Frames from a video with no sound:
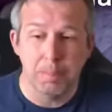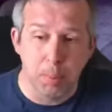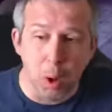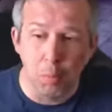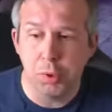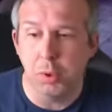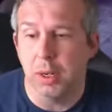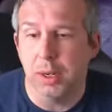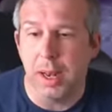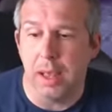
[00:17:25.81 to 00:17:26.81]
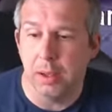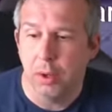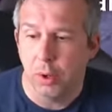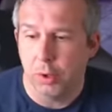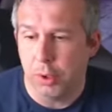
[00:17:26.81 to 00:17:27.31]
bombs you're going to get
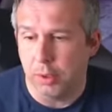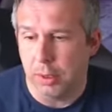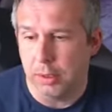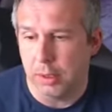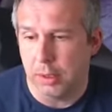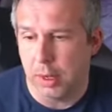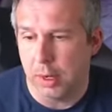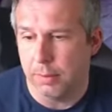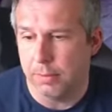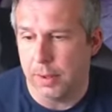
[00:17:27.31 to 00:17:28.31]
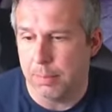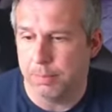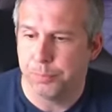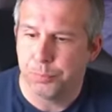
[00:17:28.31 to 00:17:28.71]
on you. The kind of, yeah,